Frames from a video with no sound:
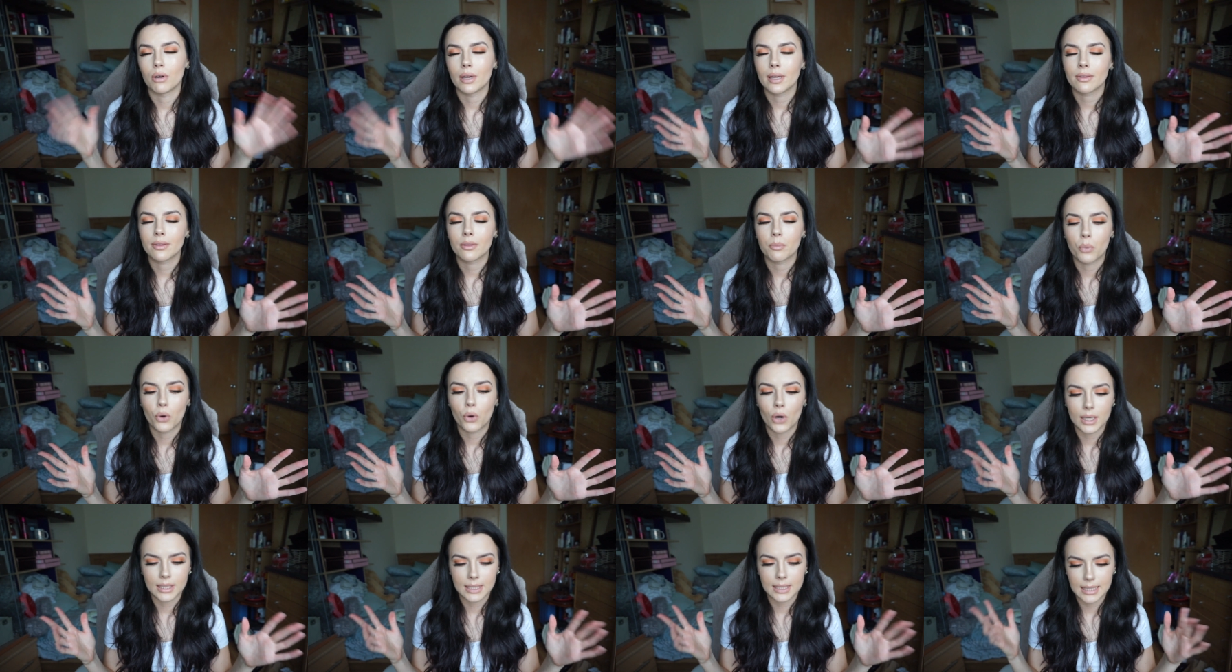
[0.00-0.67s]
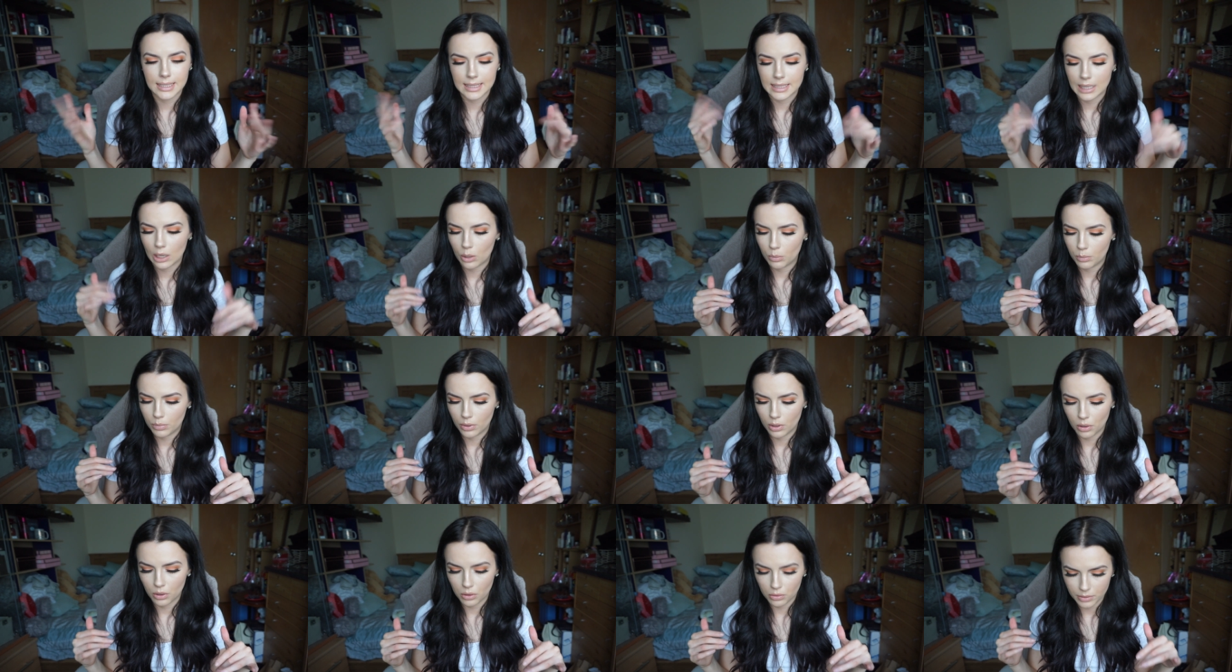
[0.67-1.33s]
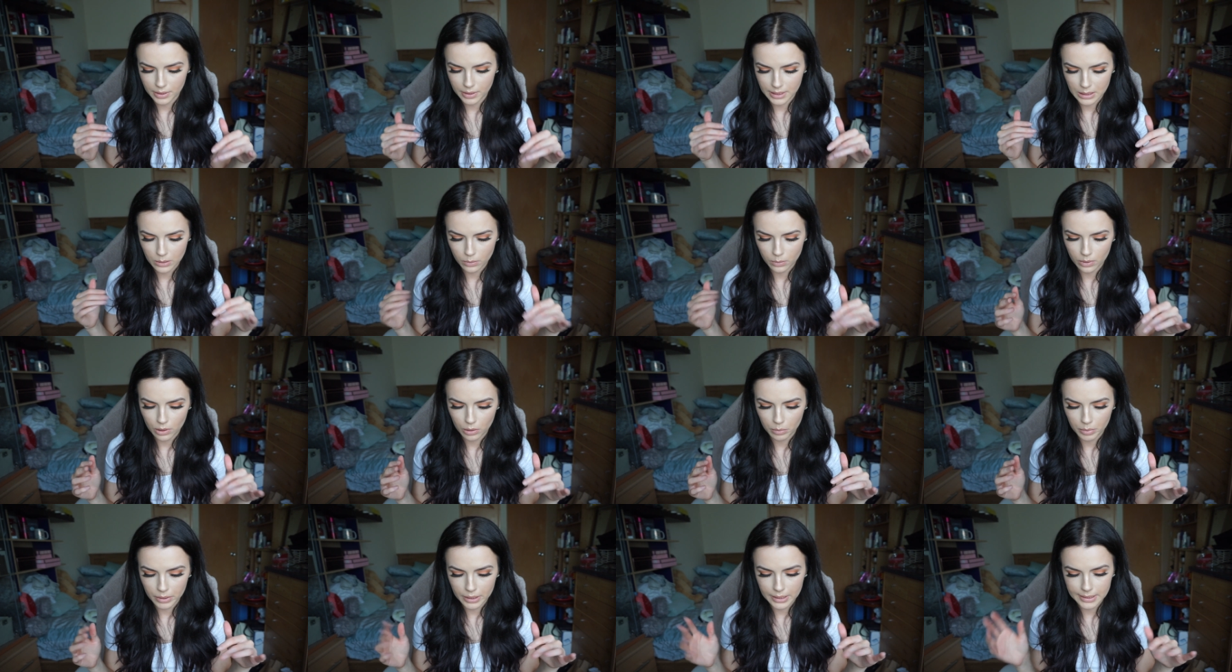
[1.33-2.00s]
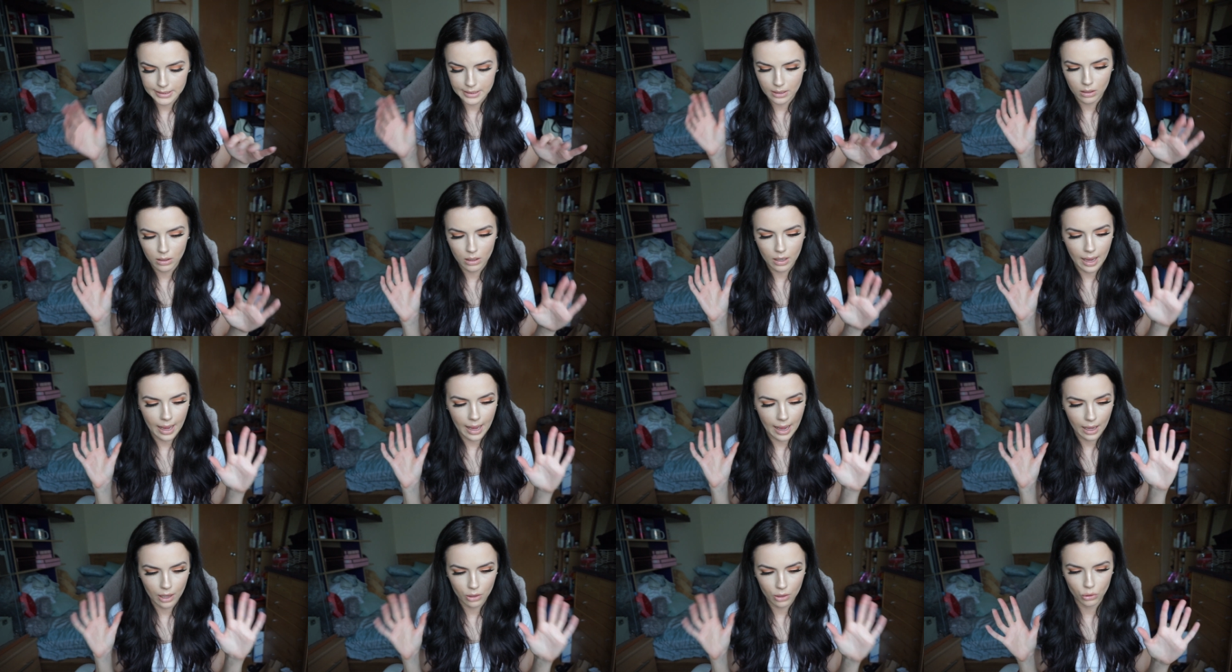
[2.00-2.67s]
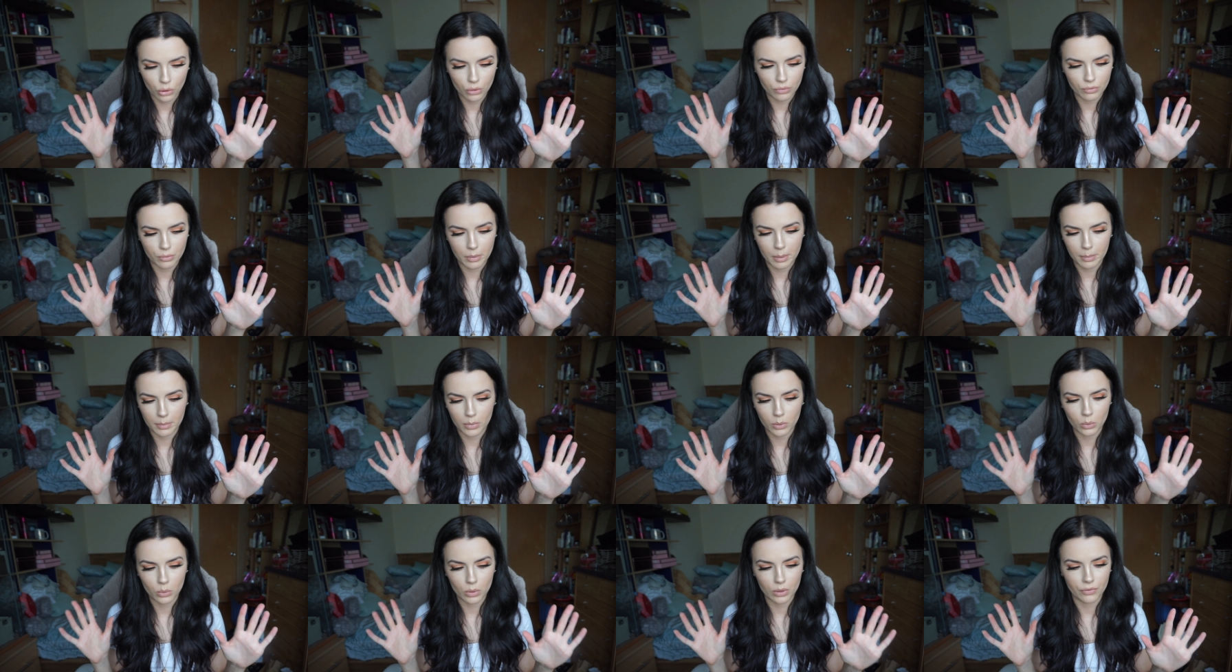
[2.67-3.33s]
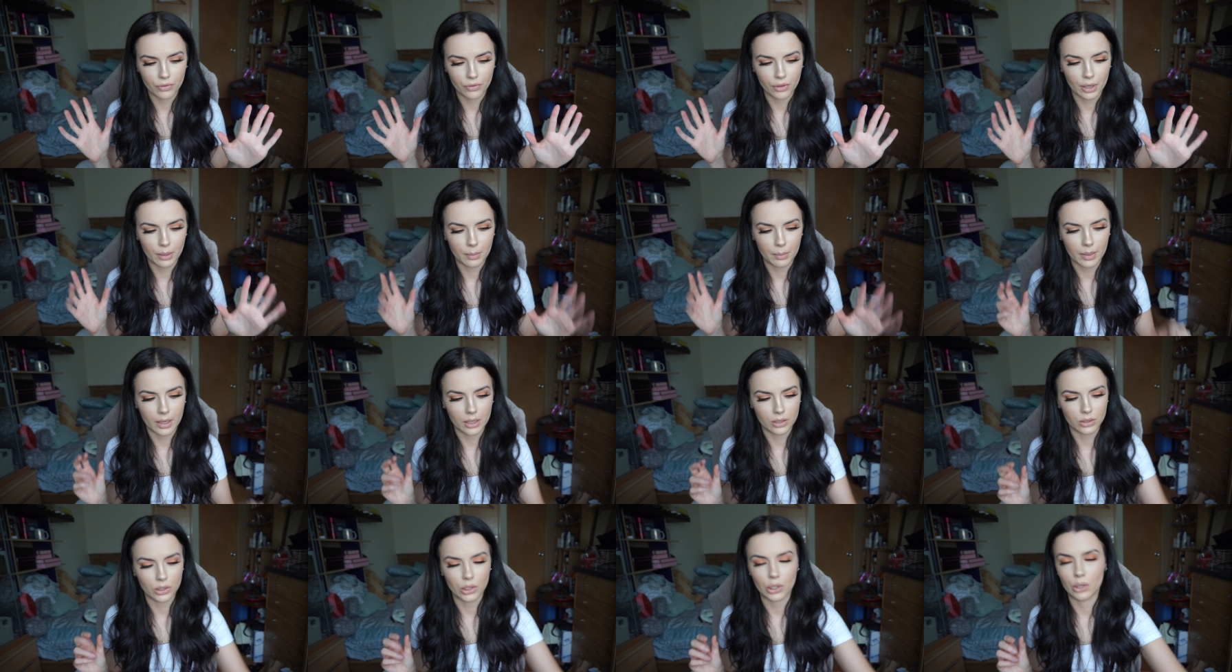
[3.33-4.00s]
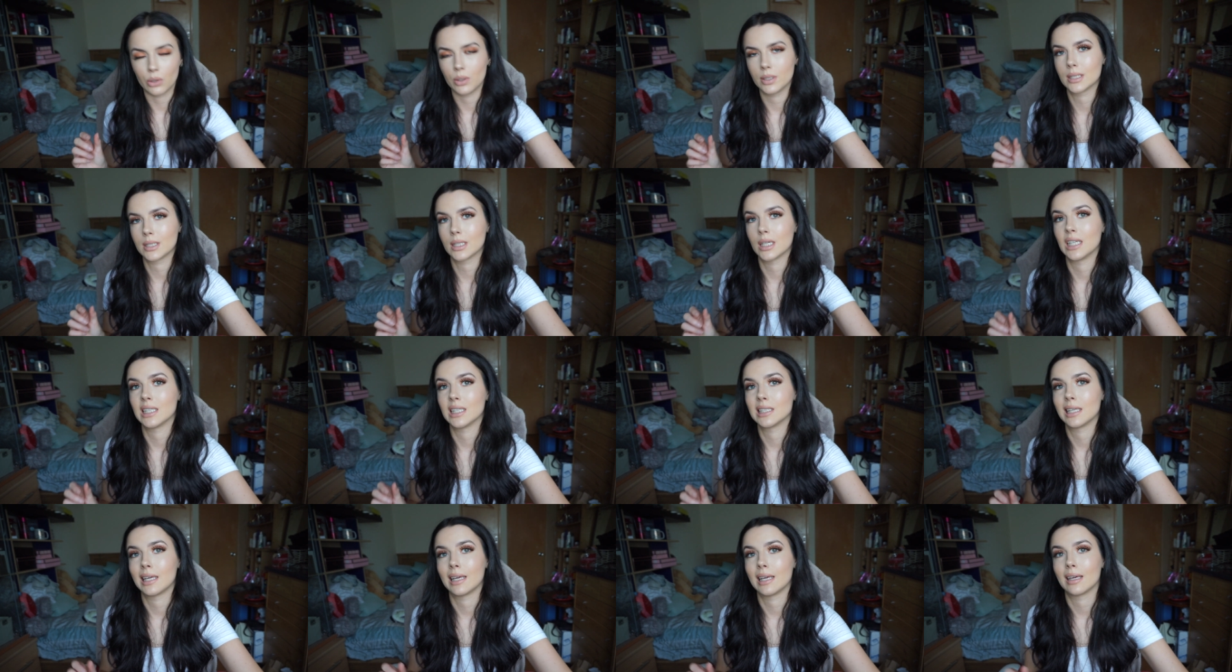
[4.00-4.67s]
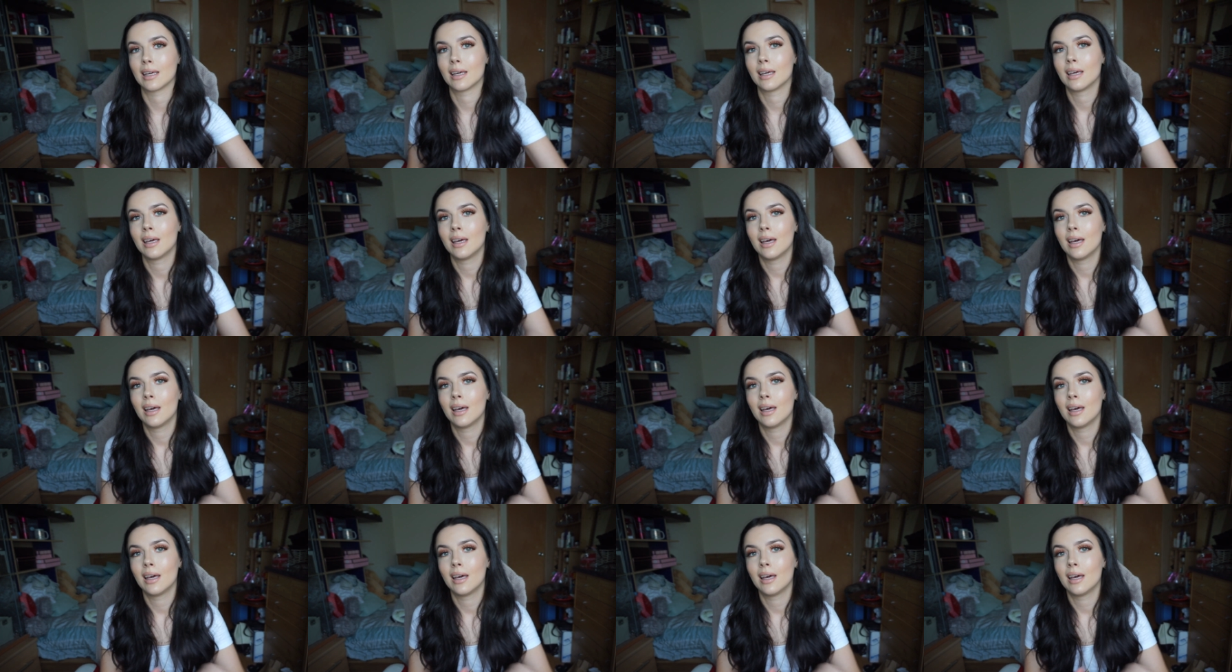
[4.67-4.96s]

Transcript: link the prices down below as well because I cannot remember all of them and you know it's going to take